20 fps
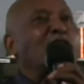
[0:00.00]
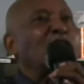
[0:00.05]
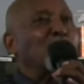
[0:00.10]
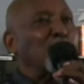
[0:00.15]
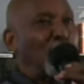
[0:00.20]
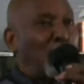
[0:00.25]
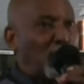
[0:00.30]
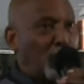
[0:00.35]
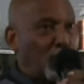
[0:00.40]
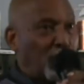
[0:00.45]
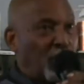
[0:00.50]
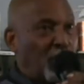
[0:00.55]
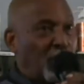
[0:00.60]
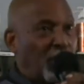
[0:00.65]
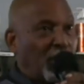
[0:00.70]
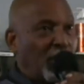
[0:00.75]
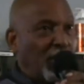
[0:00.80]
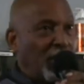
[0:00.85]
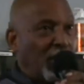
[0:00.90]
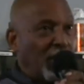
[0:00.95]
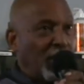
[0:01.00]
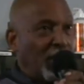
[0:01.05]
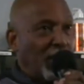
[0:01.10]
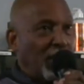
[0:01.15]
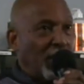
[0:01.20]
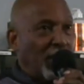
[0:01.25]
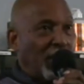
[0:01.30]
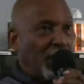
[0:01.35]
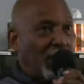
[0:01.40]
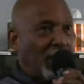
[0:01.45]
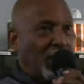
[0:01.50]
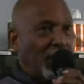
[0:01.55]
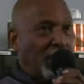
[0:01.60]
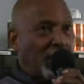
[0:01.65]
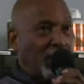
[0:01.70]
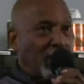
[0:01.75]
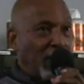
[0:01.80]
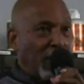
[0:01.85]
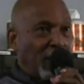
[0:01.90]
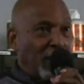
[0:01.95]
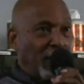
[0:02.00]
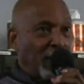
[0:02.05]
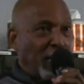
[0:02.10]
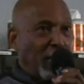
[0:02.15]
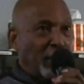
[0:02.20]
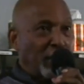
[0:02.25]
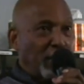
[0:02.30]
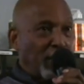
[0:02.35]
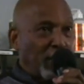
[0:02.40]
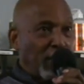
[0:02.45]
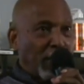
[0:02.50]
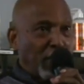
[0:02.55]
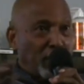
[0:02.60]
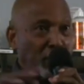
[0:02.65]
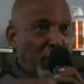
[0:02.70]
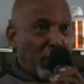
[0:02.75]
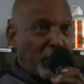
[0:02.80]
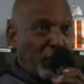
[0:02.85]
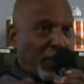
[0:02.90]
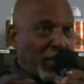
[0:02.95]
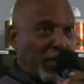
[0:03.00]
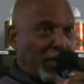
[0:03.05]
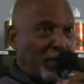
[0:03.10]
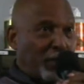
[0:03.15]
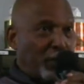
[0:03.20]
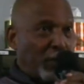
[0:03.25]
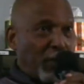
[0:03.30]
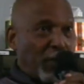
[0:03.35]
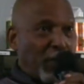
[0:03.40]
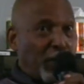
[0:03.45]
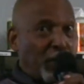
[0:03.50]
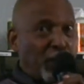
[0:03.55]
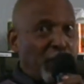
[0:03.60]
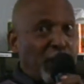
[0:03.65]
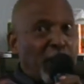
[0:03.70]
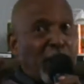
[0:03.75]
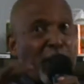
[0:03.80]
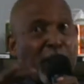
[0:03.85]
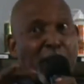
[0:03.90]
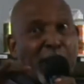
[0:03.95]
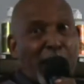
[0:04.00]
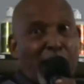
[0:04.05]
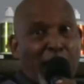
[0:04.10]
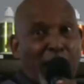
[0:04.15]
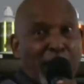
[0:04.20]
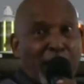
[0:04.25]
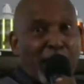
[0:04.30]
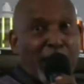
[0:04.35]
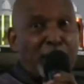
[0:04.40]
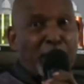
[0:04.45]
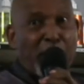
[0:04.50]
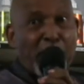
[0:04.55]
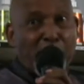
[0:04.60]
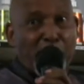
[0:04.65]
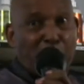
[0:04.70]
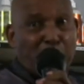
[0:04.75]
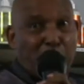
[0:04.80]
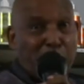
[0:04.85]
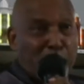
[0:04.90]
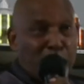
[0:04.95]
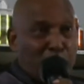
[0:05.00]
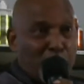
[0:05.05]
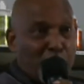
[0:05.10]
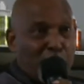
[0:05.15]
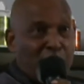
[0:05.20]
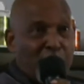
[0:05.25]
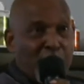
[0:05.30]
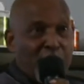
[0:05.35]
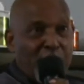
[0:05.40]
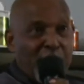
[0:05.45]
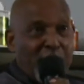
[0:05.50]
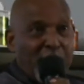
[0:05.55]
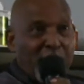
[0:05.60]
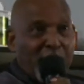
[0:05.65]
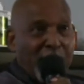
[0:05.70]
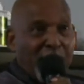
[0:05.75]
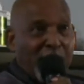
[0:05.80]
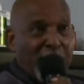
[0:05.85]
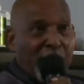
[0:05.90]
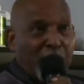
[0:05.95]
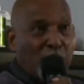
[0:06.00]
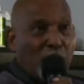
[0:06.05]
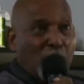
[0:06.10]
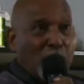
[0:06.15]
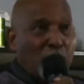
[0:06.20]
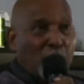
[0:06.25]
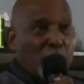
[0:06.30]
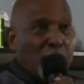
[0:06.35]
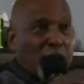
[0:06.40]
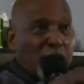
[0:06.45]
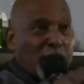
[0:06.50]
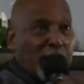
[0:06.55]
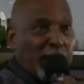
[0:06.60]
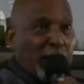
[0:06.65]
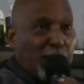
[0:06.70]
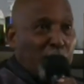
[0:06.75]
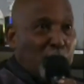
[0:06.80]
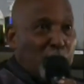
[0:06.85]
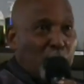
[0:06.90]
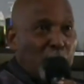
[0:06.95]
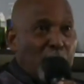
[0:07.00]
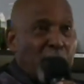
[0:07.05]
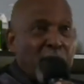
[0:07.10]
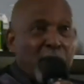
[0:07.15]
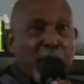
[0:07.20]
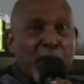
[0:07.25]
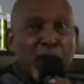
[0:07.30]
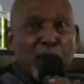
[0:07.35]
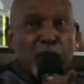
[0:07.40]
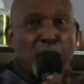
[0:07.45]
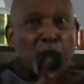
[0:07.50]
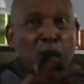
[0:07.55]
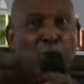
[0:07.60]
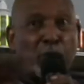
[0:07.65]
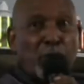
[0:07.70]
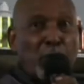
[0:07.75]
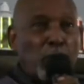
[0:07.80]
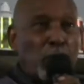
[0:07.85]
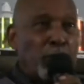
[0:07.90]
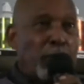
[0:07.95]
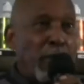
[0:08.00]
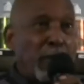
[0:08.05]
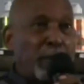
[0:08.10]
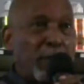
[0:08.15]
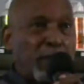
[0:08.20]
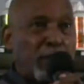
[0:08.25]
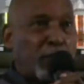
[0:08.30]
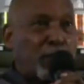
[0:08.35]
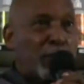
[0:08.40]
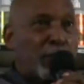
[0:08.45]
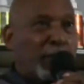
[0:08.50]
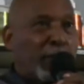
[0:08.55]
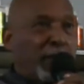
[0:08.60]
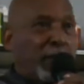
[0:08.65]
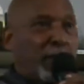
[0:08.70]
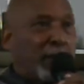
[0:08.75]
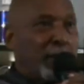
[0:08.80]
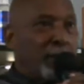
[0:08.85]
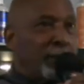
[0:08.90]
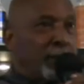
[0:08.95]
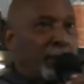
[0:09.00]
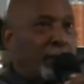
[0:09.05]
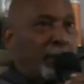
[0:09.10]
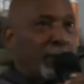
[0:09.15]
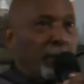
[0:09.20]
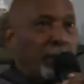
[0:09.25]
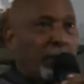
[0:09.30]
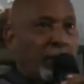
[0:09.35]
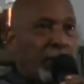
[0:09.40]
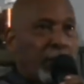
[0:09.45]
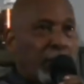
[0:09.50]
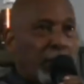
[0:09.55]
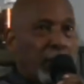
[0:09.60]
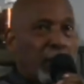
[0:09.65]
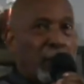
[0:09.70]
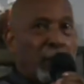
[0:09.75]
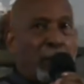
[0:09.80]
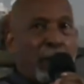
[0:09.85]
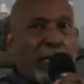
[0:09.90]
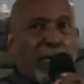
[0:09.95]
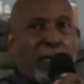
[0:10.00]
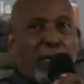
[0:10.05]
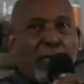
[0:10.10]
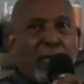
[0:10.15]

Church. You'll understand me? you got to play with the history because you see how they hide it and make it a mystery. And once you get the history, you remove their mystery. All right?